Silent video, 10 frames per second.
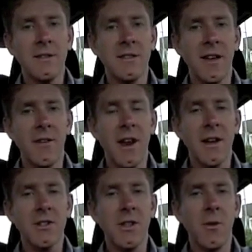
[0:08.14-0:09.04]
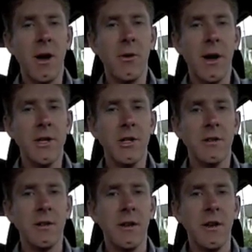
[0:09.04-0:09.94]
it's David Nash, the Oahu agent,
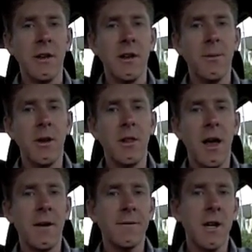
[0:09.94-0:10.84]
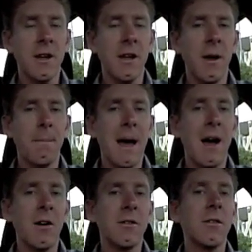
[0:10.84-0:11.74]
coming to you live talking
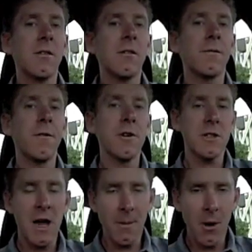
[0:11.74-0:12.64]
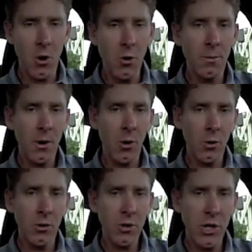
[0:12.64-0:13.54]
about first time home
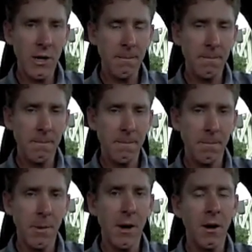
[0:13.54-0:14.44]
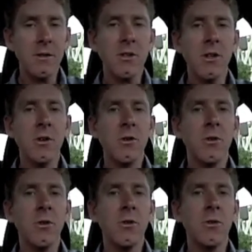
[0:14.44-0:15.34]
ownership, but
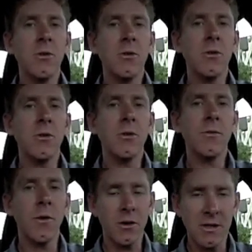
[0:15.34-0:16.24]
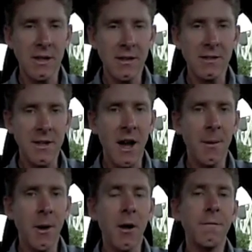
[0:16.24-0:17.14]
also focusing this
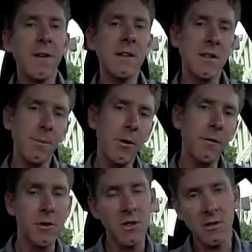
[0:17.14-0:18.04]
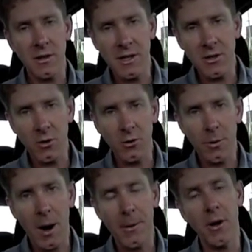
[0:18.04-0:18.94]
time on fee simple versus leasehold
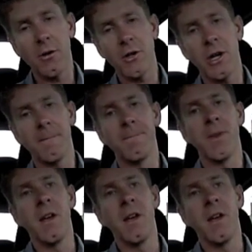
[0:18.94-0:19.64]
property ownership.